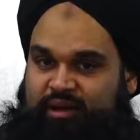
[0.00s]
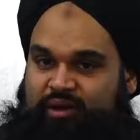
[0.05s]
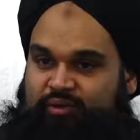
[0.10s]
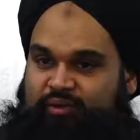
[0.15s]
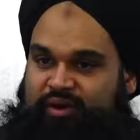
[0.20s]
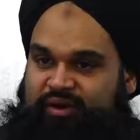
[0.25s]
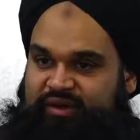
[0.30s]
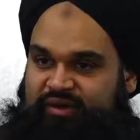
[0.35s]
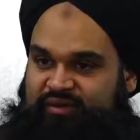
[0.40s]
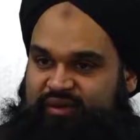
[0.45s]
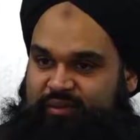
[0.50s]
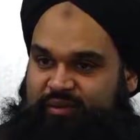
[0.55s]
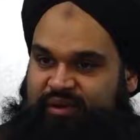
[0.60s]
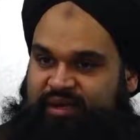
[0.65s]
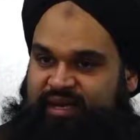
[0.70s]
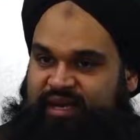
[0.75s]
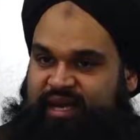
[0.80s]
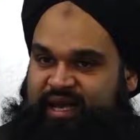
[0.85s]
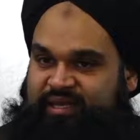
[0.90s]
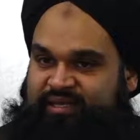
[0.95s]
Whereas if someone
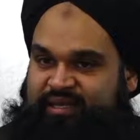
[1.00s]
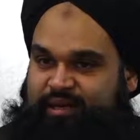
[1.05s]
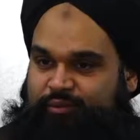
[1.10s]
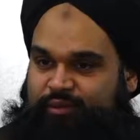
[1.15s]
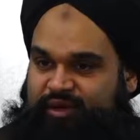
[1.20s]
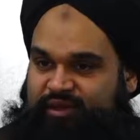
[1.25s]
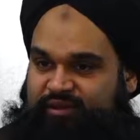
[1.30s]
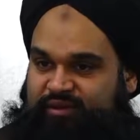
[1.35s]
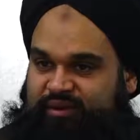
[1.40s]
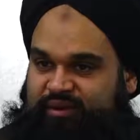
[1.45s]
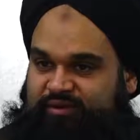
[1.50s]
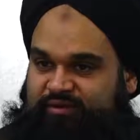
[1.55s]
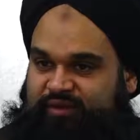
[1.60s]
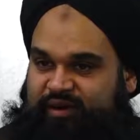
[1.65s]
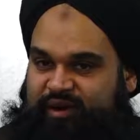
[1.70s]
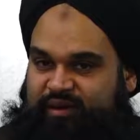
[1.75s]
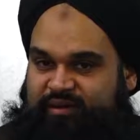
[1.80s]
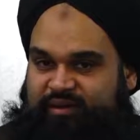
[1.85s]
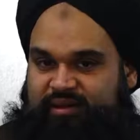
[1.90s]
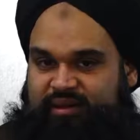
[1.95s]
denies that witr is
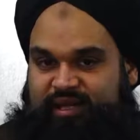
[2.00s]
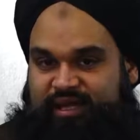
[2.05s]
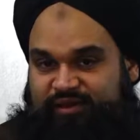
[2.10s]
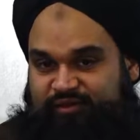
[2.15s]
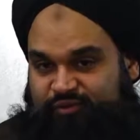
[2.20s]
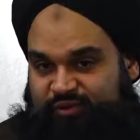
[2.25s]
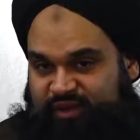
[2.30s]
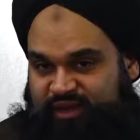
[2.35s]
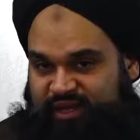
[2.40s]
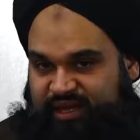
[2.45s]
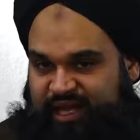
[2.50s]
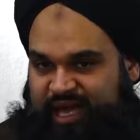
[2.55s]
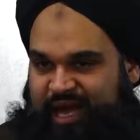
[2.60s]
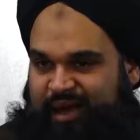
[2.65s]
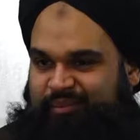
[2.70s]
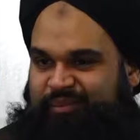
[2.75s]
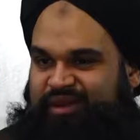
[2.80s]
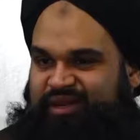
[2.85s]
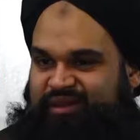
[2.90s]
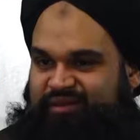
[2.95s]
fard, that's within the
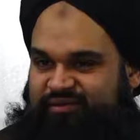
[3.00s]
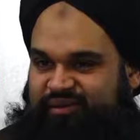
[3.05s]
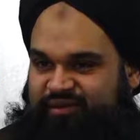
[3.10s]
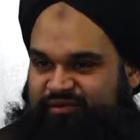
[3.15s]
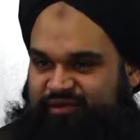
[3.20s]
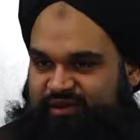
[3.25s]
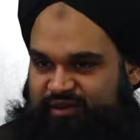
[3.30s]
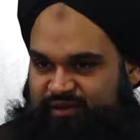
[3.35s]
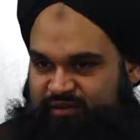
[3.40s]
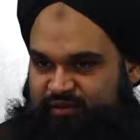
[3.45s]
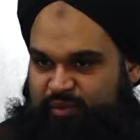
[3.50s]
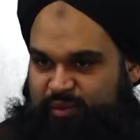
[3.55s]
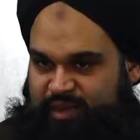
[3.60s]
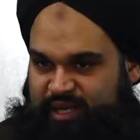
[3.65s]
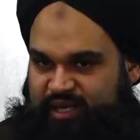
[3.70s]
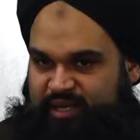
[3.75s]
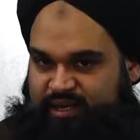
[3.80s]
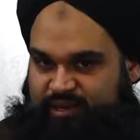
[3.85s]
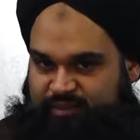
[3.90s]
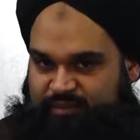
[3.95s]
ambit of difference of
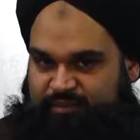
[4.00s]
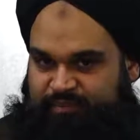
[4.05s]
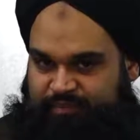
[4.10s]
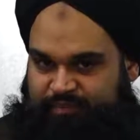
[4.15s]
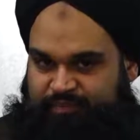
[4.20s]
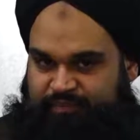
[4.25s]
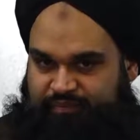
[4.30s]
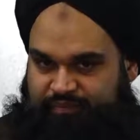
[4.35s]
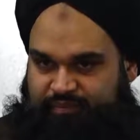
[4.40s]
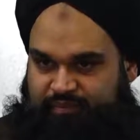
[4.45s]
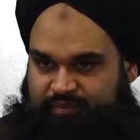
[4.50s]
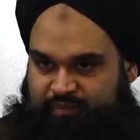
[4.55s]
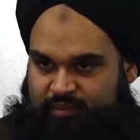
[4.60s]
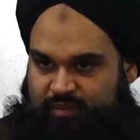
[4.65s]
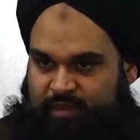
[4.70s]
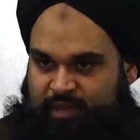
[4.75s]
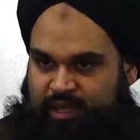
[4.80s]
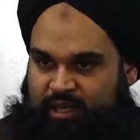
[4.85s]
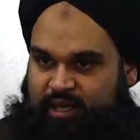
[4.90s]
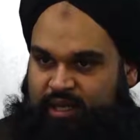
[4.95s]
opinion.
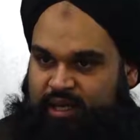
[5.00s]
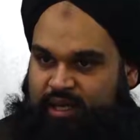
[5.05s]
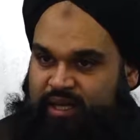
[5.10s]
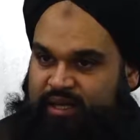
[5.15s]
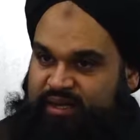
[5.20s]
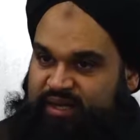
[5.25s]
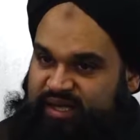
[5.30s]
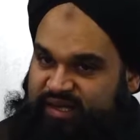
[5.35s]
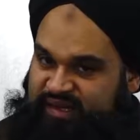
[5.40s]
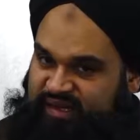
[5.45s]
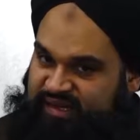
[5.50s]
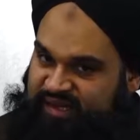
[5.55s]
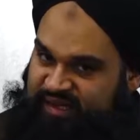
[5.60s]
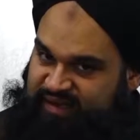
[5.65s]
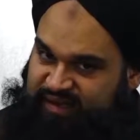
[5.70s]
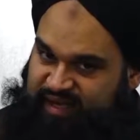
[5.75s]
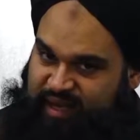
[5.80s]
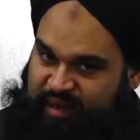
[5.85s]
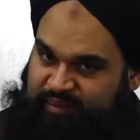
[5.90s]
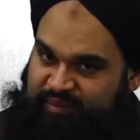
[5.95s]
This is the
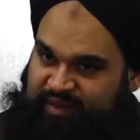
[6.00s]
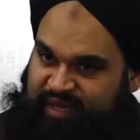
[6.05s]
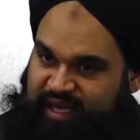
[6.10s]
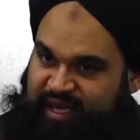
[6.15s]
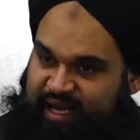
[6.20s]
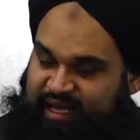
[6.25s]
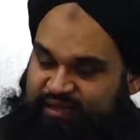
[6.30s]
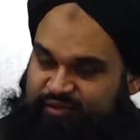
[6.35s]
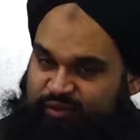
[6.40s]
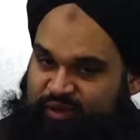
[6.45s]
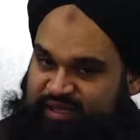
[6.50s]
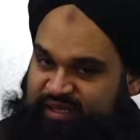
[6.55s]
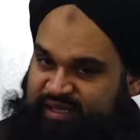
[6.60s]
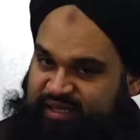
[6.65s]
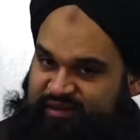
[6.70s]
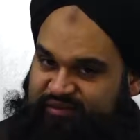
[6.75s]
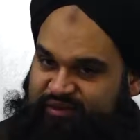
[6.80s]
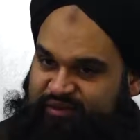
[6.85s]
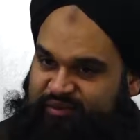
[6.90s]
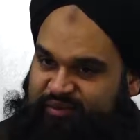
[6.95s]
same thing as what's the
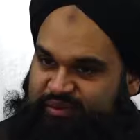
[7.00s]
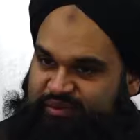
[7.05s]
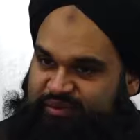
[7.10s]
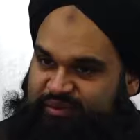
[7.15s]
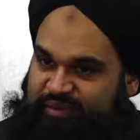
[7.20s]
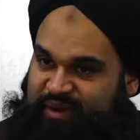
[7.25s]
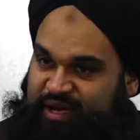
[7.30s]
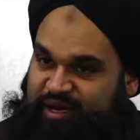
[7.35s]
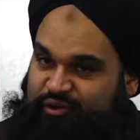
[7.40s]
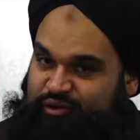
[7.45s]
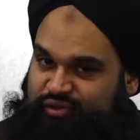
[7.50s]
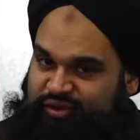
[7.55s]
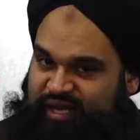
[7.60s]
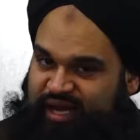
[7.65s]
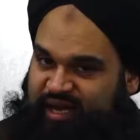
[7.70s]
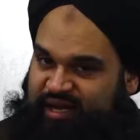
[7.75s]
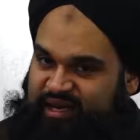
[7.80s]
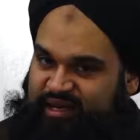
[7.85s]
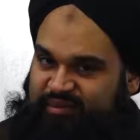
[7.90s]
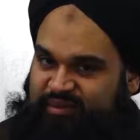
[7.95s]
difference between makruh
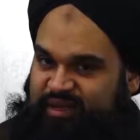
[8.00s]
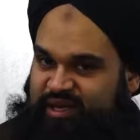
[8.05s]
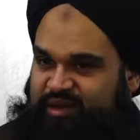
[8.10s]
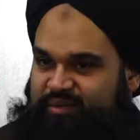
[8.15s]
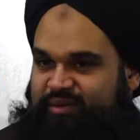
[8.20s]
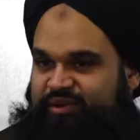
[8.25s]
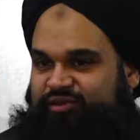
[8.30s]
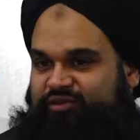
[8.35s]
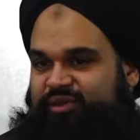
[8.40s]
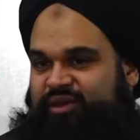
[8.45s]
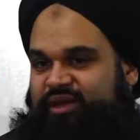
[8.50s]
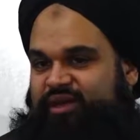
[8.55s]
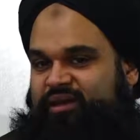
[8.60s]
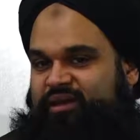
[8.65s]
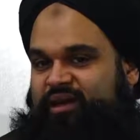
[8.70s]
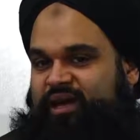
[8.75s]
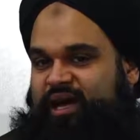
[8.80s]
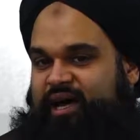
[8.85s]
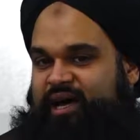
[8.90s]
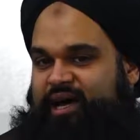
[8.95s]
tahrimi and
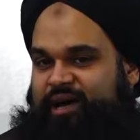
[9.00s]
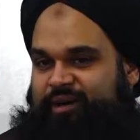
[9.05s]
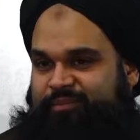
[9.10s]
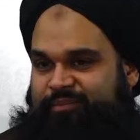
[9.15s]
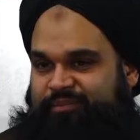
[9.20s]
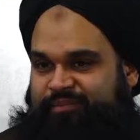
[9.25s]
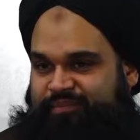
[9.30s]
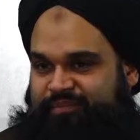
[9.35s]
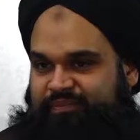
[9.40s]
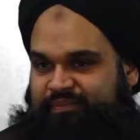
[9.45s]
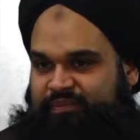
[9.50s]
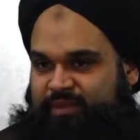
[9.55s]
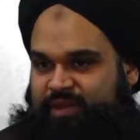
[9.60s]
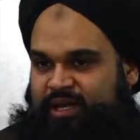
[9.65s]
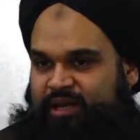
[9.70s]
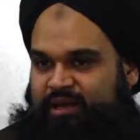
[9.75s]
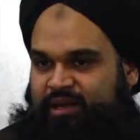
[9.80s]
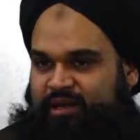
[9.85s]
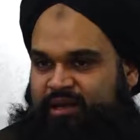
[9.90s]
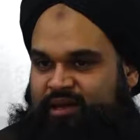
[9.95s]
between haram.
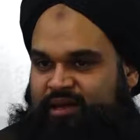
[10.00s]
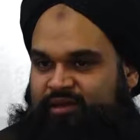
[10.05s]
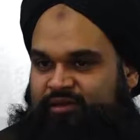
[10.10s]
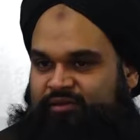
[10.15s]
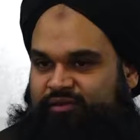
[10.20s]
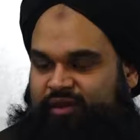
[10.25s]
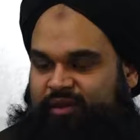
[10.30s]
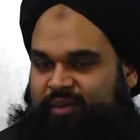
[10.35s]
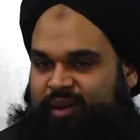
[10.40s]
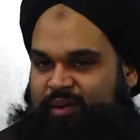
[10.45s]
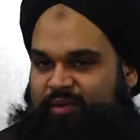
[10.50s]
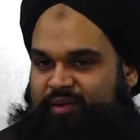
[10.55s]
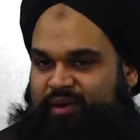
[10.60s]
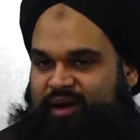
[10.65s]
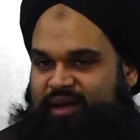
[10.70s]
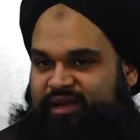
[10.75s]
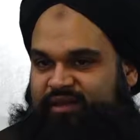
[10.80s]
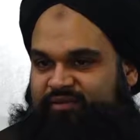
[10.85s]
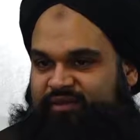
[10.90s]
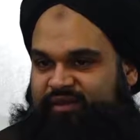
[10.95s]
So Imam Abu
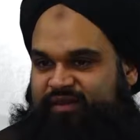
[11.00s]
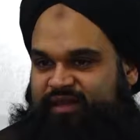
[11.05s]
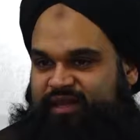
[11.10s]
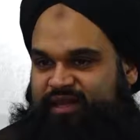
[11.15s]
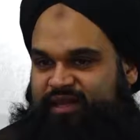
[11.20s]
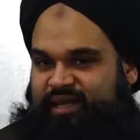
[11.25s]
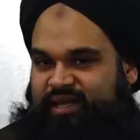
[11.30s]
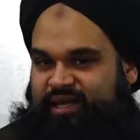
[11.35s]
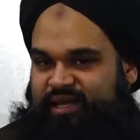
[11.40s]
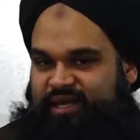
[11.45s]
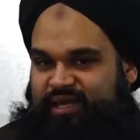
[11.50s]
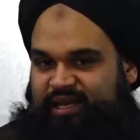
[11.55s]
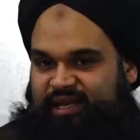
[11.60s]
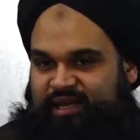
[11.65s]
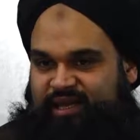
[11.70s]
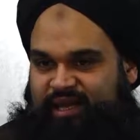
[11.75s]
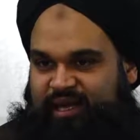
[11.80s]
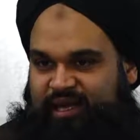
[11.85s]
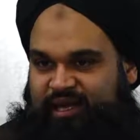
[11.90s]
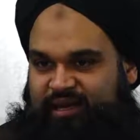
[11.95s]
Hanifa said that
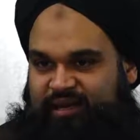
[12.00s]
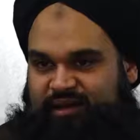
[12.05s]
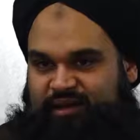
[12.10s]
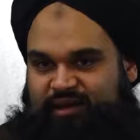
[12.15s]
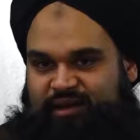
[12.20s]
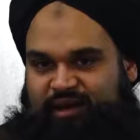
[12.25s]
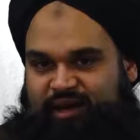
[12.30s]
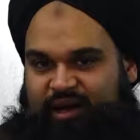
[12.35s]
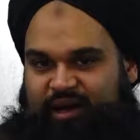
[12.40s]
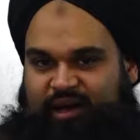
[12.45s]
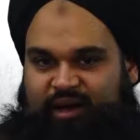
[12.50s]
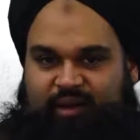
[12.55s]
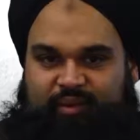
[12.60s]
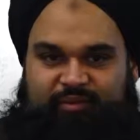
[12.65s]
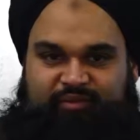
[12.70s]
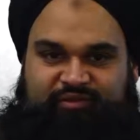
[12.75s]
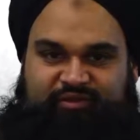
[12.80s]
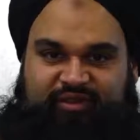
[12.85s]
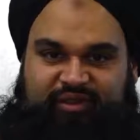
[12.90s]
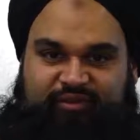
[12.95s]
eating like
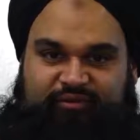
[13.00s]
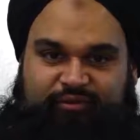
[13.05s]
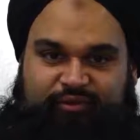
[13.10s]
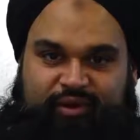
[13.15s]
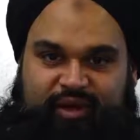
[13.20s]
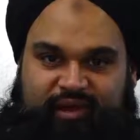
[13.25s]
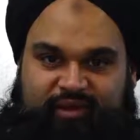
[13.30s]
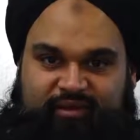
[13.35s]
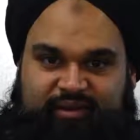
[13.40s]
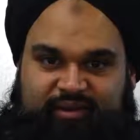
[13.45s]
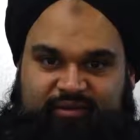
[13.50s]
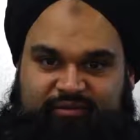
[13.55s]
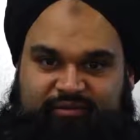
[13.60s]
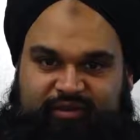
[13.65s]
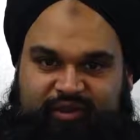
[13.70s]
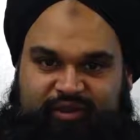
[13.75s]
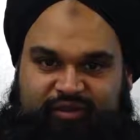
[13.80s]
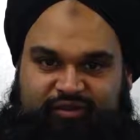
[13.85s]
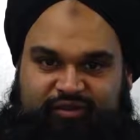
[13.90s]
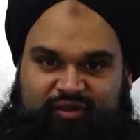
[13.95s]
seafood other than
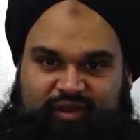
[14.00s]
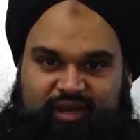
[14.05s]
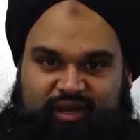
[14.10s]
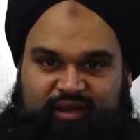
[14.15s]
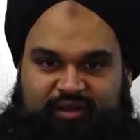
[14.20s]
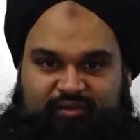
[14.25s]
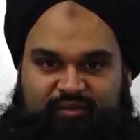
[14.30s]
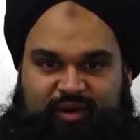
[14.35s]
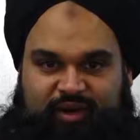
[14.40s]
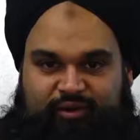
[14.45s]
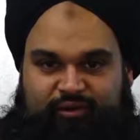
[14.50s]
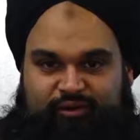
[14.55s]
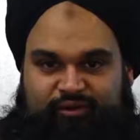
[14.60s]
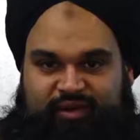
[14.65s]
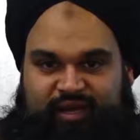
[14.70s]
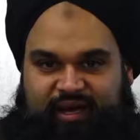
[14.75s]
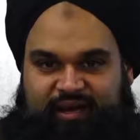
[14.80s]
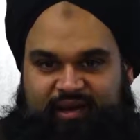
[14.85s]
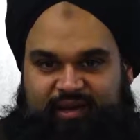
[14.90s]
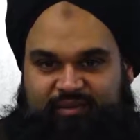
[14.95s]
fish is makruh
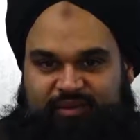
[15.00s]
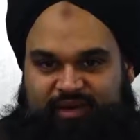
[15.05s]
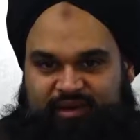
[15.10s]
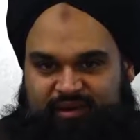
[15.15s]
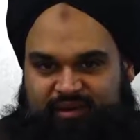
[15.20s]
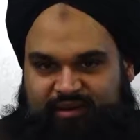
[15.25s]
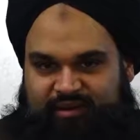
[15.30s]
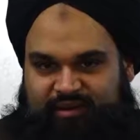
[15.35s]
tahrimi.